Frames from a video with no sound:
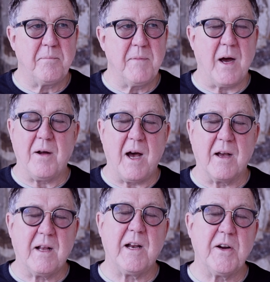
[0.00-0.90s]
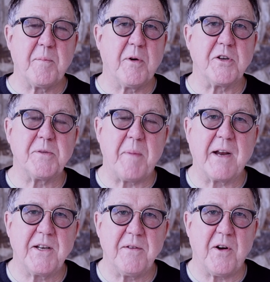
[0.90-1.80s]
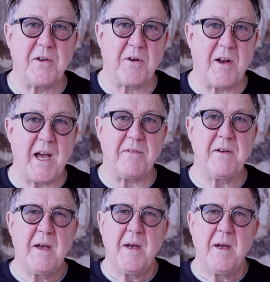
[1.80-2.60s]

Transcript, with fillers: a, a, clear perspective on your life.